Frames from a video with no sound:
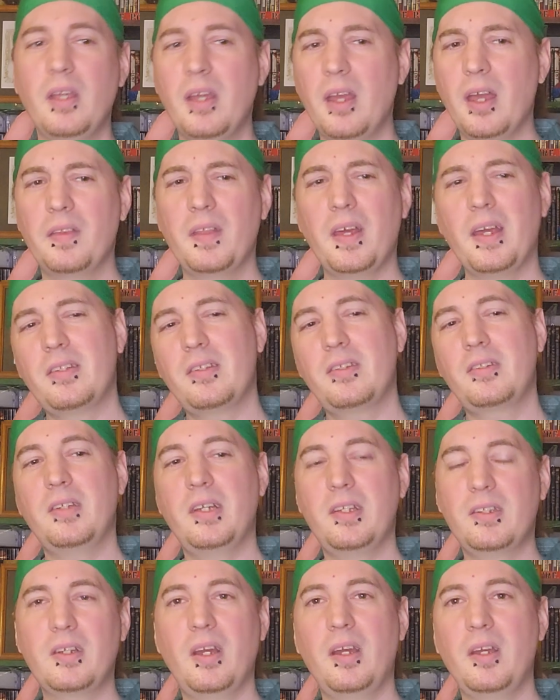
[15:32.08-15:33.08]
yeah, that's
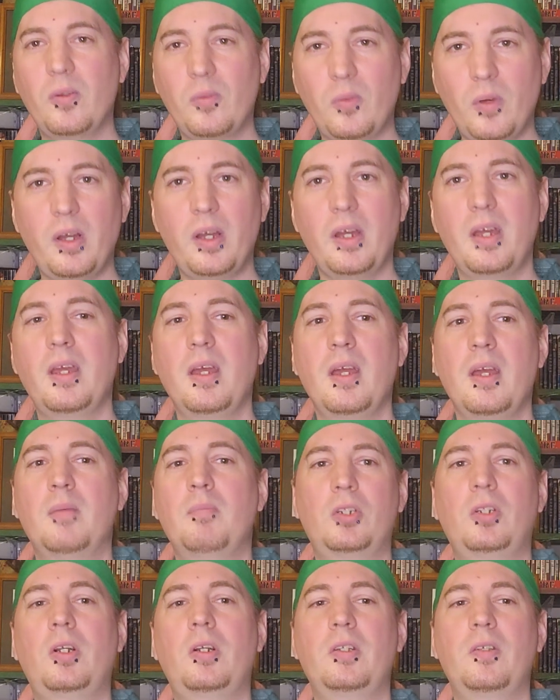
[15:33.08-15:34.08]
kind of why
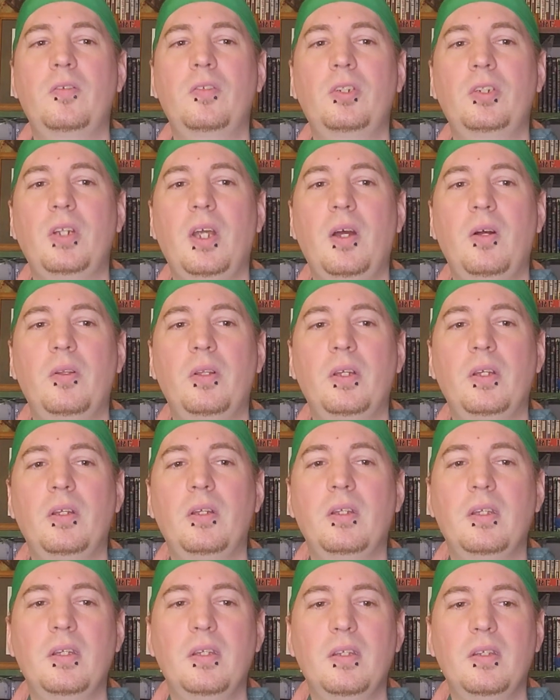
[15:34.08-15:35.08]
Martial Arts of
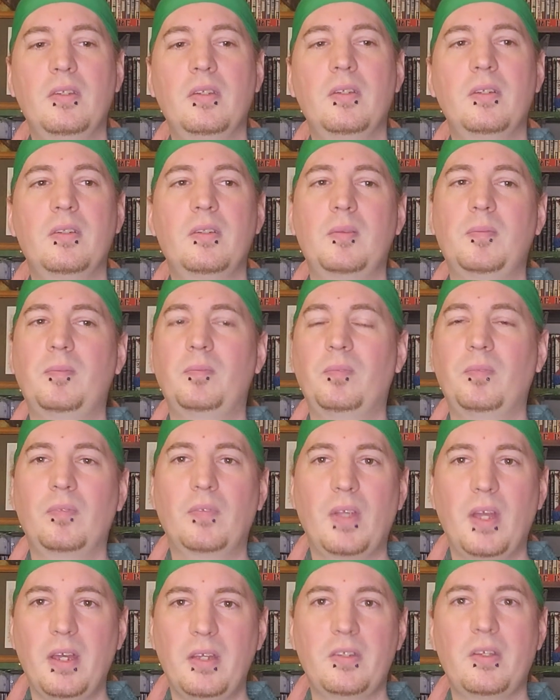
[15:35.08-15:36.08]
Shaolin isn't
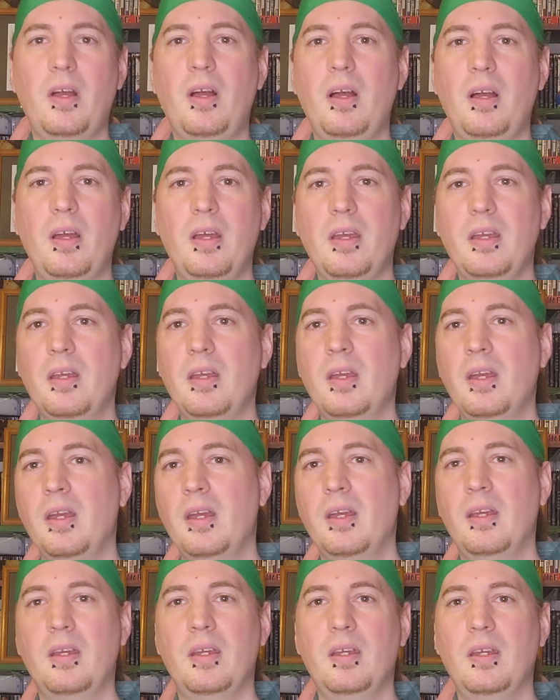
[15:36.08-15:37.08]
as high
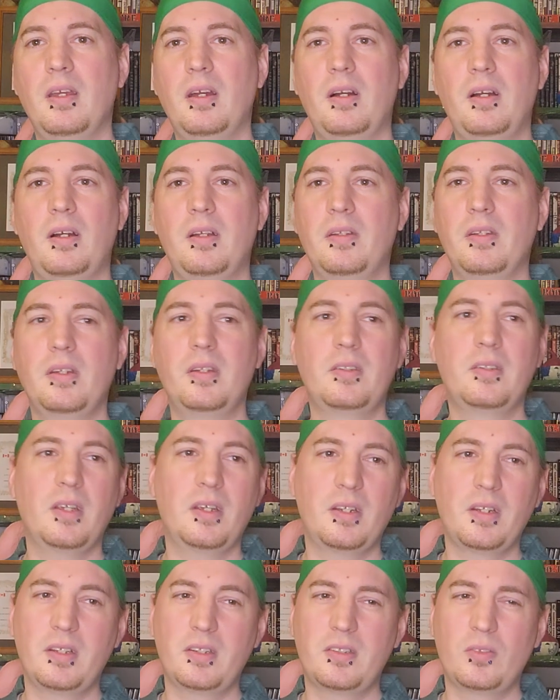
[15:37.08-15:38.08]
on this,
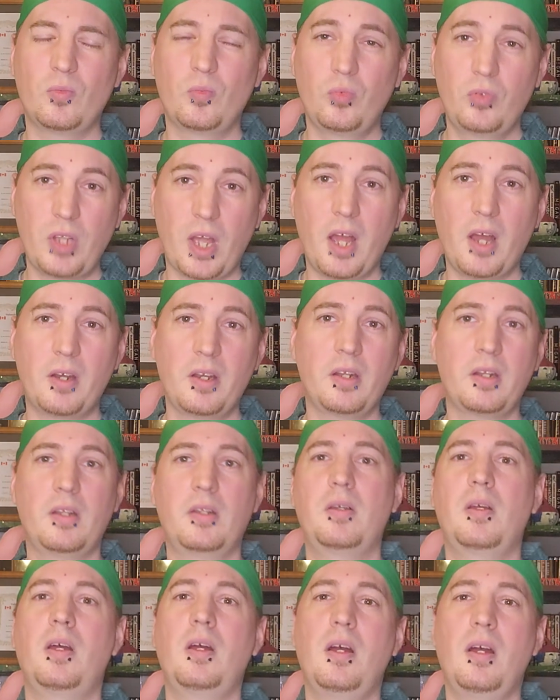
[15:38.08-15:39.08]
and it's down at
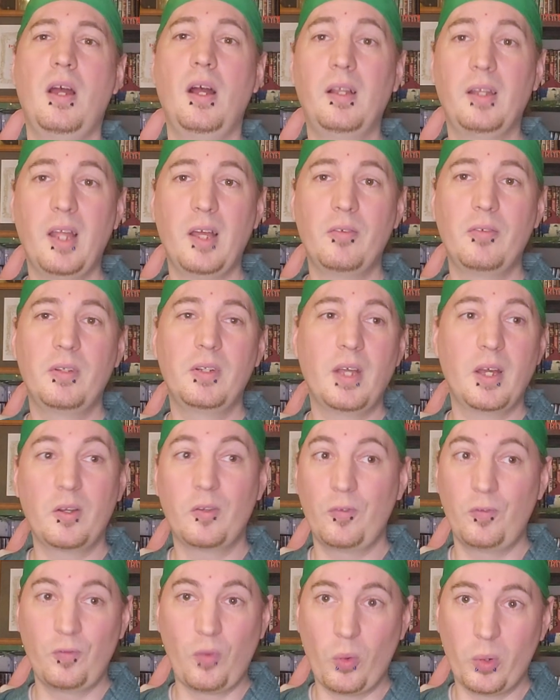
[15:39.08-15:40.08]
11
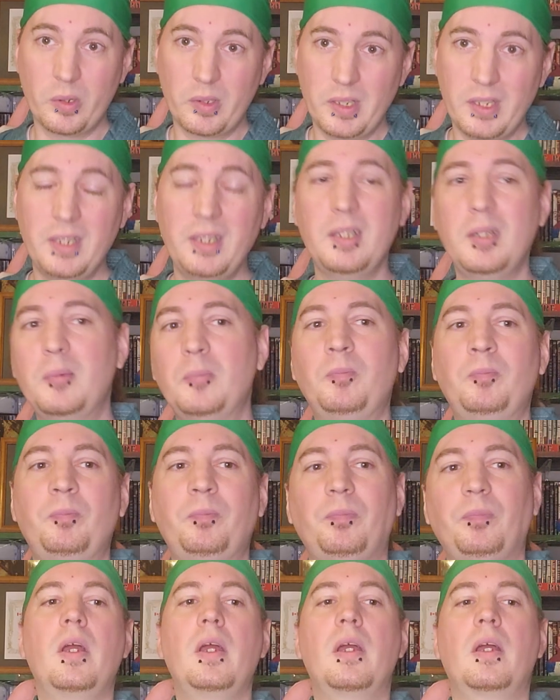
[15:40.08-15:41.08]
out of 14.
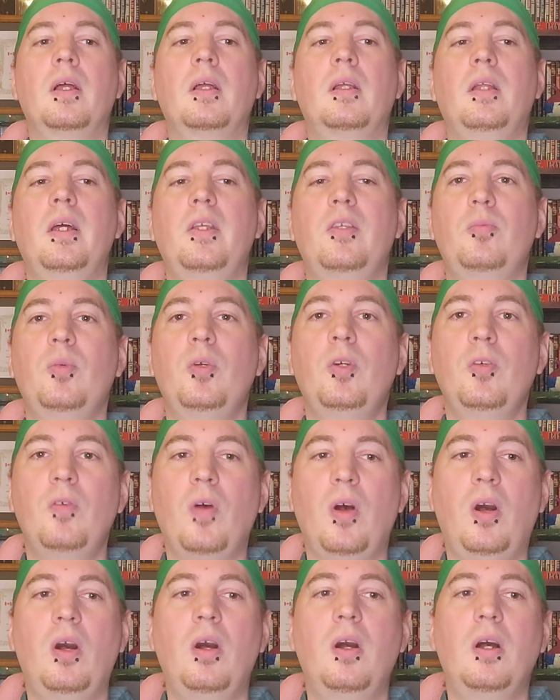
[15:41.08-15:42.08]
Okay, let's
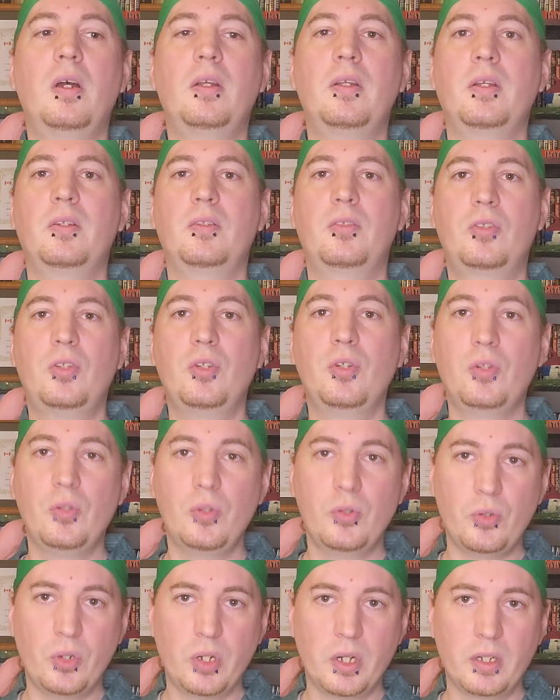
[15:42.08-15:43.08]
move on
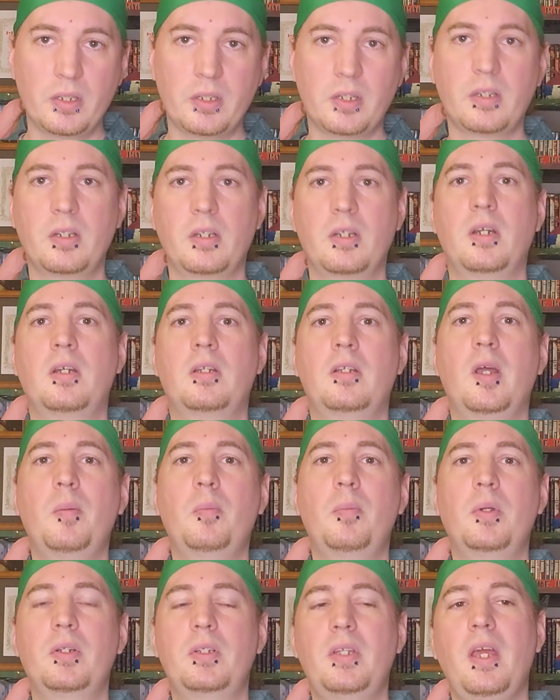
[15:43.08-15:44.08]
to
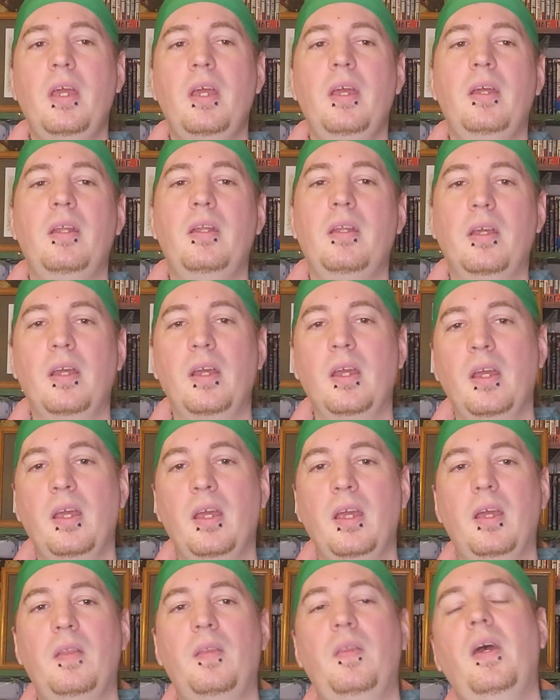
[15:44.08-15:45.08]
number 10,
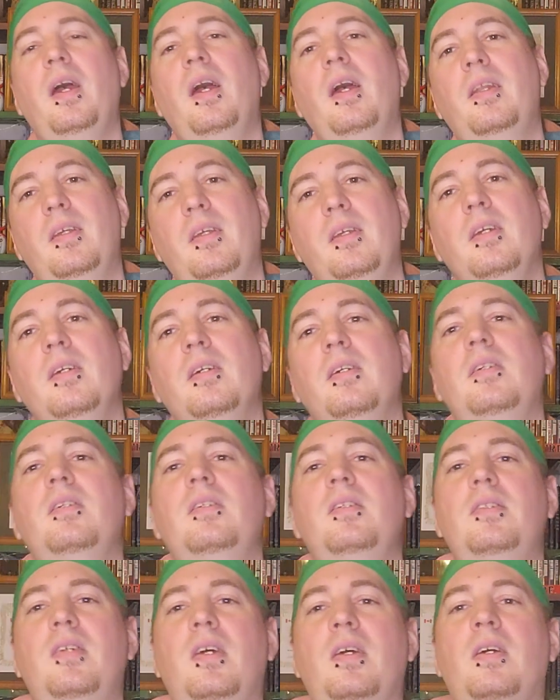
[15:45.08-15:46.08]
and that
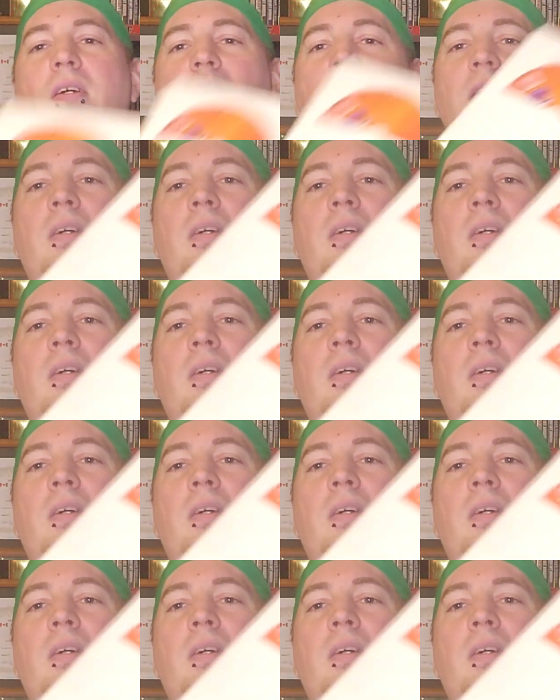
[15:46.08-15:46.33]
is